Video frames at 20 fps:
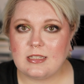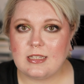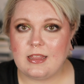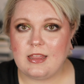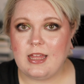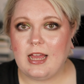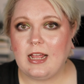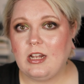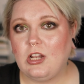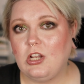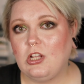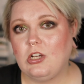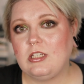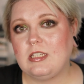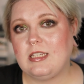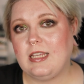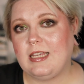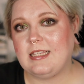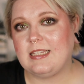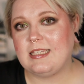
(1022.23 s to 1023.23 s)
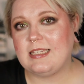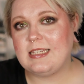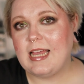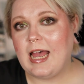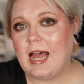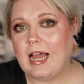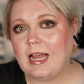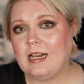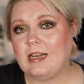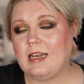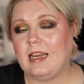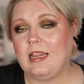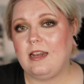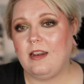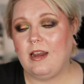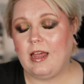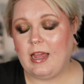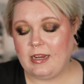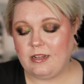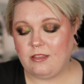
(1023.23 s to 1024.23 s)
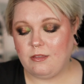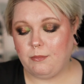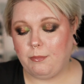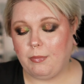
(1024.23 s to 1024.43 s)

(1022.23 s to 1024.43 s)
that looks exactly like the